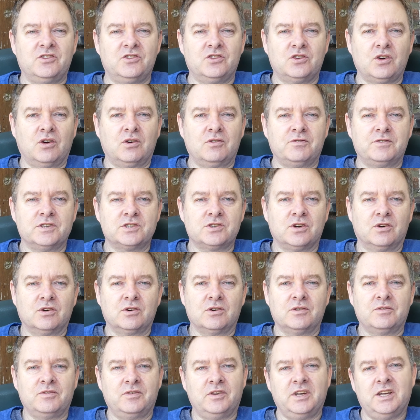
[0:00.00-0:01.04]
stock
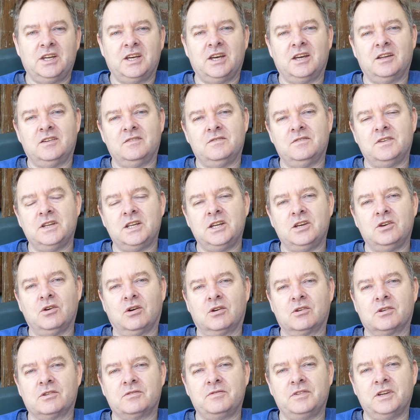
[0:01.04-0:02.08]
photography and
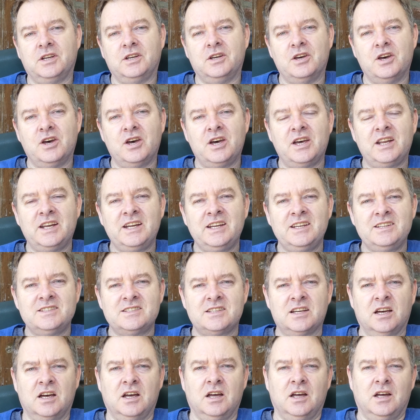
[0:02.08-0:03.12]
videography
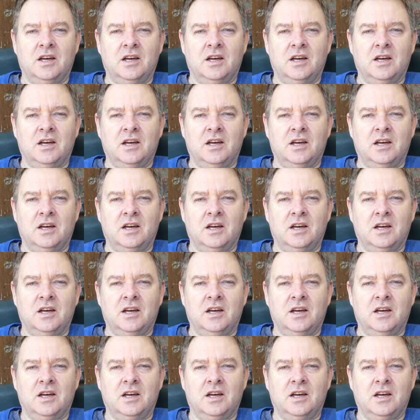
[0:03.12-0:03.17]
earnings.